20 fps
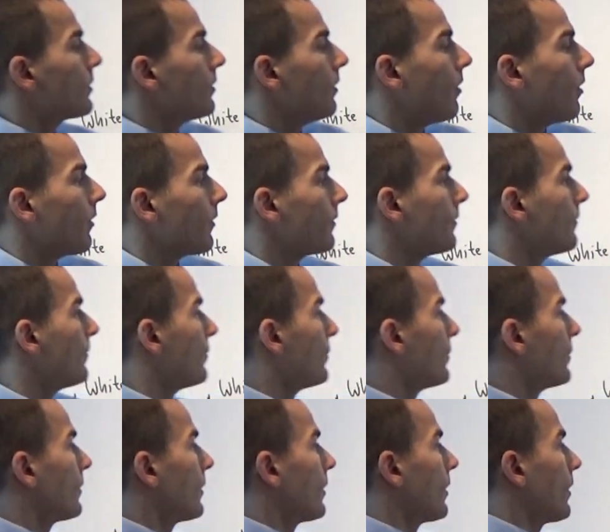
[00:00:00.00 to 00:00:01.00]
on
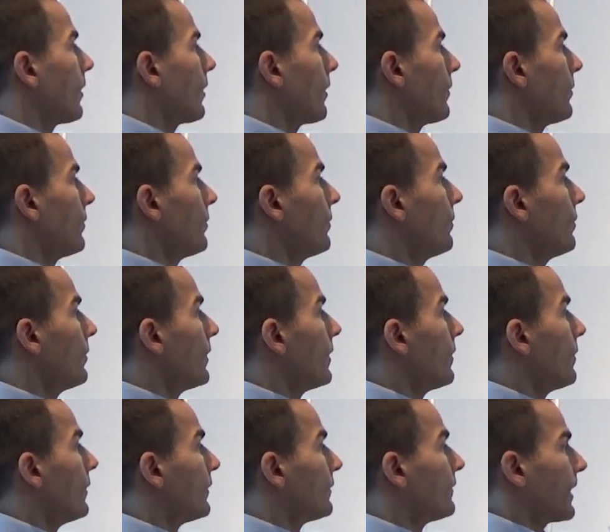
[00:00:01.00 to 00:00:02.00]

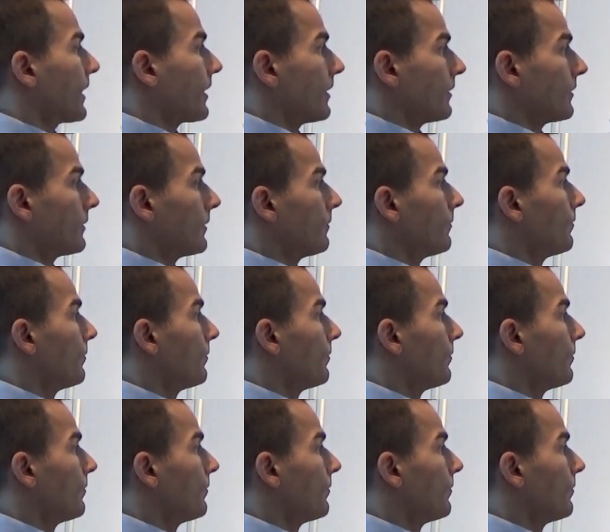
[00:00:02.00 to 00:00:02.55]
the second